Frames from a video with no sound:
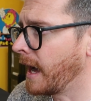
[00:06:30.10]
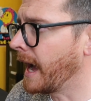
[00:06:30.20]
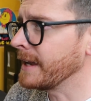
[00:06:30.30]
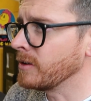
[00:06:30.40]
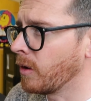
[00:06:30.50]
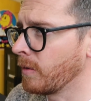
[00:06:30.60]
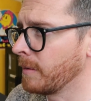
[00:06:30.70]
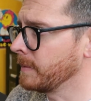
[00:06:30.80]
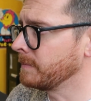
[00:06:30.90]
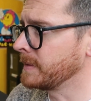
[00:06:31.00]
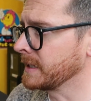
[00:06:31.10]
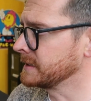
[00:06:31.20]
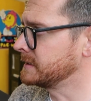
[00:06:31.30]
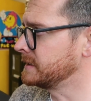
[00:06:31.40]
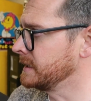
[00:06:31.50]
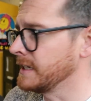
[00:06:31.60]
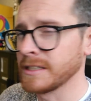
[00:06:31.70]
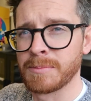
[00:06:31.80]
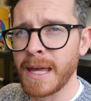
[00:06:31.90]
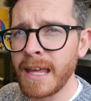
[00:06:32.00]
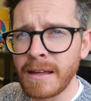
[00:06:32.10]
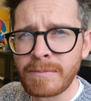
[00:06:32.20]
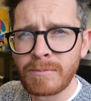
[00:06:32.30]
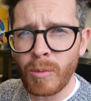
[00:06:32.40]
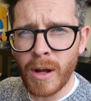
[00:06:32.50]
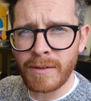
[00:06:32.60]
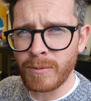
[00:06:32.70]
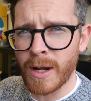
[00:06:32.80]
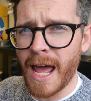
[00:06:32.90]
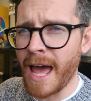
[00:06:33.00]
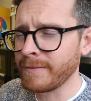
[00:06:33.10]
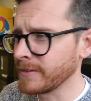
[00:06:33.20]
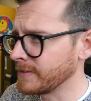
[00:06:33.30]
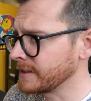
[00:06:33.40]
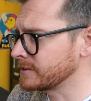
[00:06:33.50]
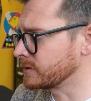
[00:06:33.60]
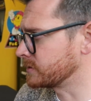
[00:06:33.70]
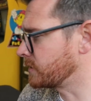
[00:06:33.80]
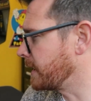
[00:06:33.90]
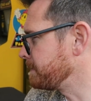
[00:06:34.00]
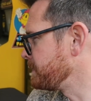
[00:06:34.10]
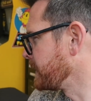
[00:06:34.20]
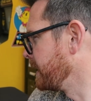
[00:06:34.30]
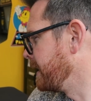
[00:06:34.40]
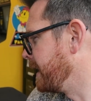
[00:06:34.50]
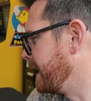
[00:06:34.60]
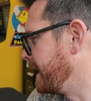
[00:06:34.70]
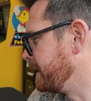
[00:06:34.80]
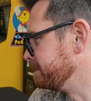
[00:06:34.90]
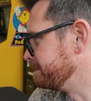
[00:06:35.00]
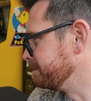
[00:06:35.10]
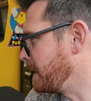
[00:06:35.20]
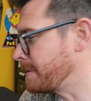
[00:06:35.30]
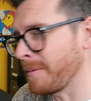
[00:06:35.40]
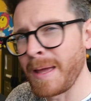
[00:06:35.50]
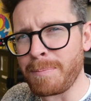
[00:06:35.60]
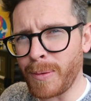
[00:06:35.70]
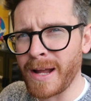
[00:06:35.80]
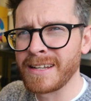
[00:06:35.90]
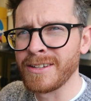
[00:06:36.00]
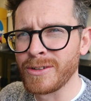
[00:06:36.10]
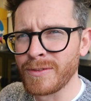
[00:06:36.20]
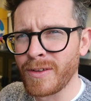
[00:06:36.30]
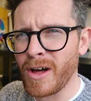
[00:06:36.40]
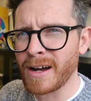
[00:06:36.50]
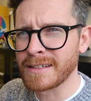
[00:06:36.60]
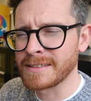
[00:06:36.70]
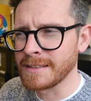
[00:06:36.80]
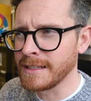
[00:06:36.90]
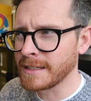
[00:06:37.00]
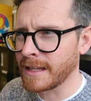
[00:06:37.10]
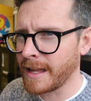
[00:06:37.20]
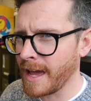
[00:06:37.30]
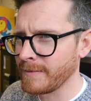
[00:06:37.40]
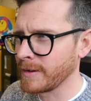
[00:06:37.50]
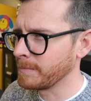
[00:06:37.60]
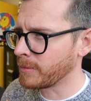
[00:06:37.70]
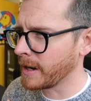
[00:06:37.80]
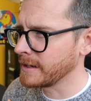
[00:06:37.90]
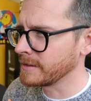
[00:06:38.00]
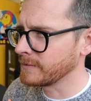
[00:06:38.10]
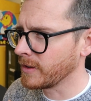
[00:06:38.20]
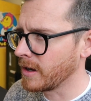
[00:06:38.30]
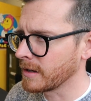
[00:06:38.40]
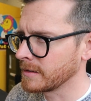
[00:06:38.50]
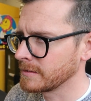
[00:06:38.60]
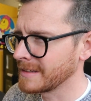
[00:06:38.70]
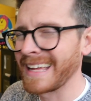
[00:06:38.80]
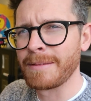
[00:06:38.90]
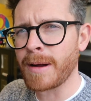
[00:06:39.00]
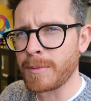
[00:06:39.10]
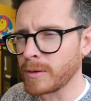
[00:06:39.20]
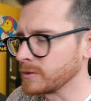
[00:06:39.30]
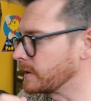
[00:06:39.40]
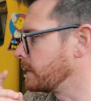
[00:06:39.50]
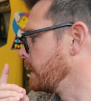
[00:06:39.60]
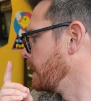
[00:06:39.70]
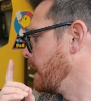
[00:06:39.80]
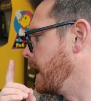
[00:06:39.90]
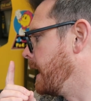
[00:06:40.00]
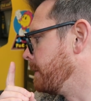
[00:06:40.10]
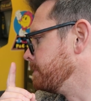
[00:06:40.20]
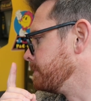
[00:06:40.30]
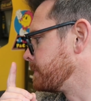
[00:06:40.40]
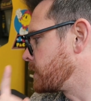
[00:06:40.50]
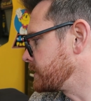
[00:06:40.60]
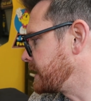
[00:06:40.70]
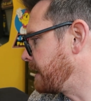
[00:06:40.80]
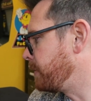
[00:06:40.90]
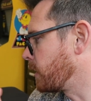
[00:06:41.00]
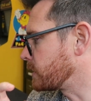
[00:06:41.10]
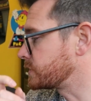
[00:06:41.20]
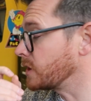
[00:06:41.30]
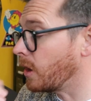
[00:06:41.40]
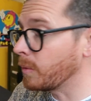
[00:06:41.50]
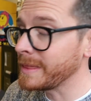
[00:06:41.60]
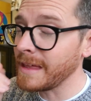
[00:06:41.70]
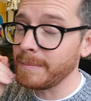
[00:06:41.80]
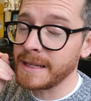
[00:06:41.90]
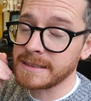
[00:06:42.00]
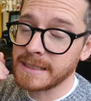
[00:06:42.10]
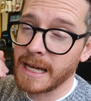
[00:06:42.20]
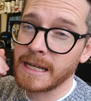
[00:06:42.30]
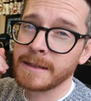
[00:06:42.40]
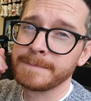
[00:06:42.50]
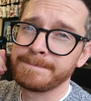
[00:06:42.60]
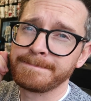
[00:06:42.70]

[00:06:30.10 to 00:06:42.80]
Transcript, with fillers: I know him because he's me, one, one half of it, so it's great. Um, maybe I'll make Brandon do vlogs and he can like have a Brandon vlog. And eh, he probably won't do it. Um, Thursday night poker. So with that being said,